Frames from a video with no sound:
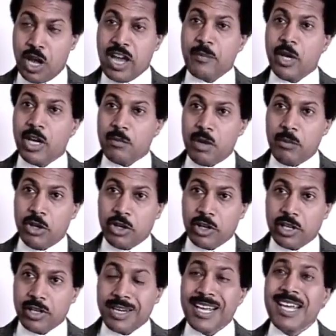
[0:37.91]
I am Arab
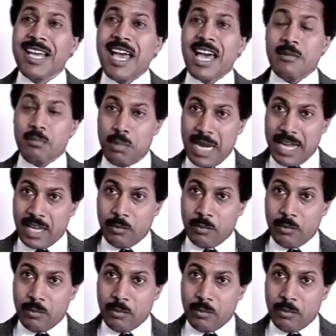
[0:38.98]
American and Black